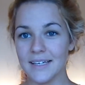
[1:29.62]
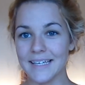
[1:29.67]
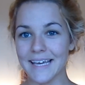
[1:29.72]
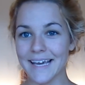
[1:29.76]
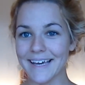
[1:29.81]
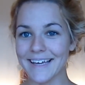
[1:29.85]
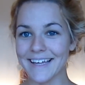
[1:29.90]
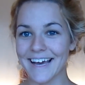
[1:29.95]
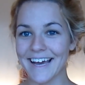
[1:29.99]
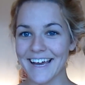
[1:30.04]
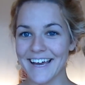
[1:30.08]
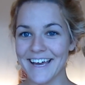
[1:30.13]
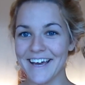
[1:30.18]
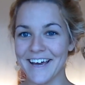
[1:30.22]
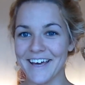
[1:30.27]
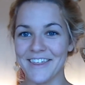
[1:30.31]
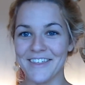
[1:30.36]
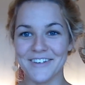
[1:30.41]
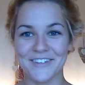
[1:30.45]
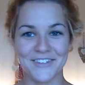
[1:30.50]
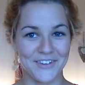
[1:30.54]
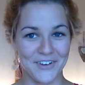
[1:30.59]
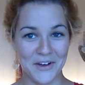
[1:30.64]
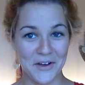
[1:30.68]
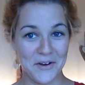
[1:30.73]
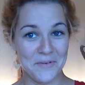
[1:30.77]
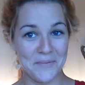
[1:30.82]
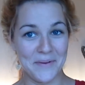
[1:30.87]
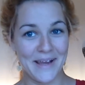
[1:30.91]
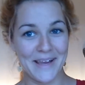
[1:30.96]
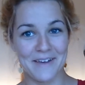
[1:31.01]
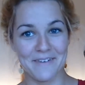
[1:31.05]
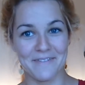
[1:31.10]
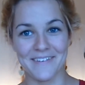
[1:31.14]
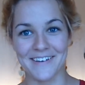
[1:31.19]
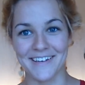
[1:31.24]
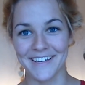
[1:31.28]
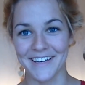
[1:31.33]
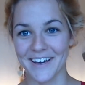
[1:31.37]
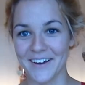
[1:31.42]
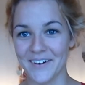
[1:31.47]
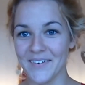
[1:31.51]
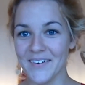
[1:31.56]
Yeah, I just thought I'd make a
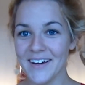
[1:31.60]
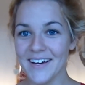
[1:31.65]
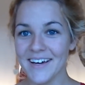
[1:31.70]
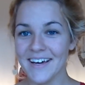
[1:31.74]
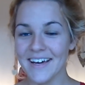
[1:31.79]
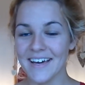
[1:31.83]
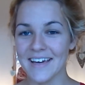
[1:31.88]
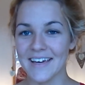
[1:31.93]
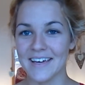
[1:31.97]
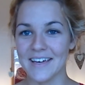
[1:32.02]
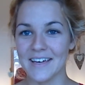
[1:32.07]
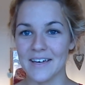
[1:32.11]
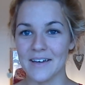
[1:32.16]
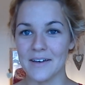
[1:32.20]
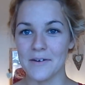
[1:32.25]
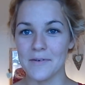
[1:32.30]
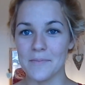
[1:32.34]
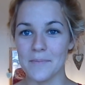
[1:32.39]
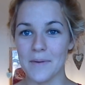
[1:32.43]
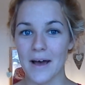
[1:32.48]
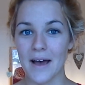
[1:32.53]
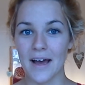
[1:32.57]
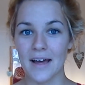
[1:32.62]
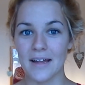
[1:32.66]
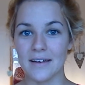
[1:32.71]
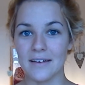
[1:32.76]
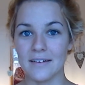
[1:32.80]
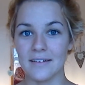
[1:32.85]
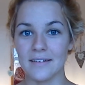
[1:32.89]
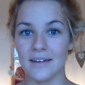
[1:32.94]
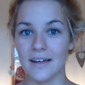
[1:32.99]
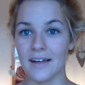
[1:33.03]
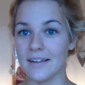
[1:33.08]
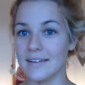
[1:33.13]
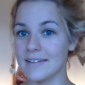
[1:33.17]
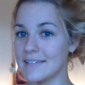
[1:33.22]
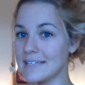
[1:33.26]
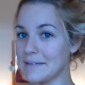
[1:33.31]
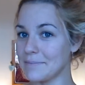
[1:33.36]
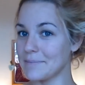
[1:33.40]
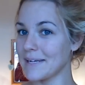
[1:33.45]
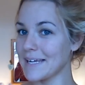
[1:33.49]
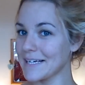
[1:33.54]
video, and I'll
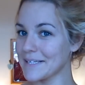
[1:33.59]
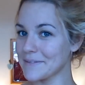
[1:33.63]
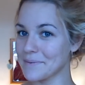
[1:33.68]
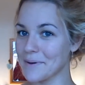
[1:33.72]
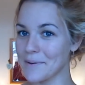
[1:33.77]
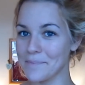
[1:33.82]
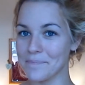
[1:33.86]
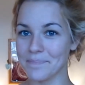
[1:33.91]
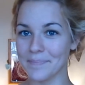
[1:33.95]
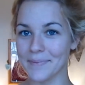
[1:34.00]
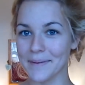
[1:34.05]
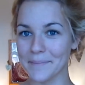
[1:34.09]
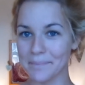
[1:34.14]
see you in my next one.